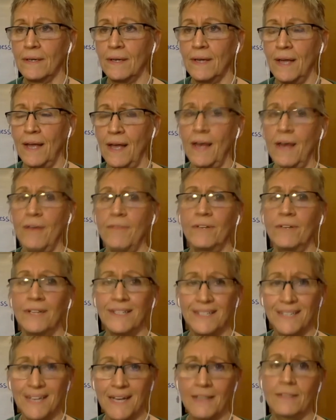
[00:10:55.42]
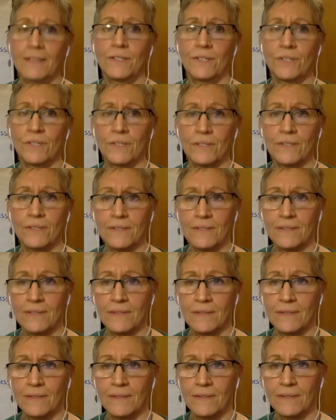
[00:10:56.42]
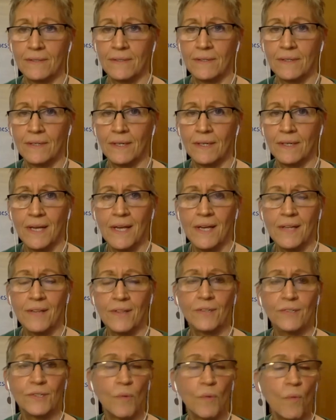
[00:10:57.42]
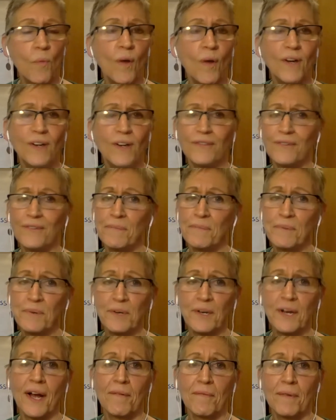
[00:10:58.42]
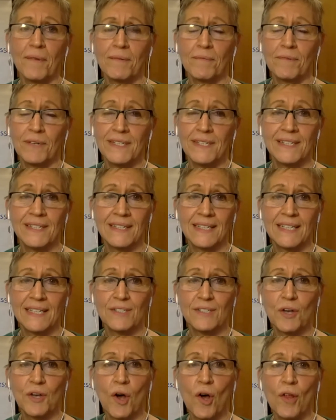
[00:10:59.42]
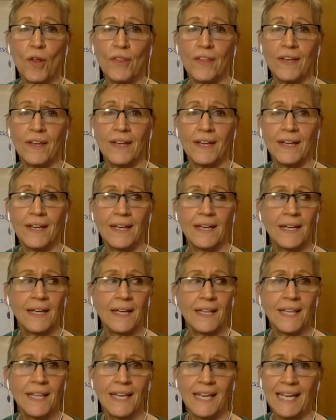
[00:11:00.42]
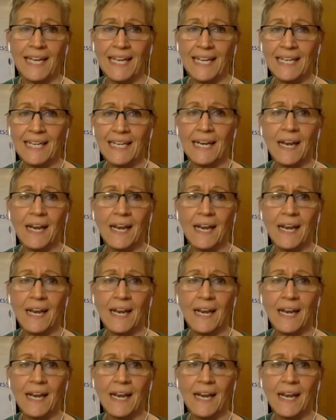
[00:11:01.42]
have an intelligence. There's a wonderful book I read recently. It's called The Hidden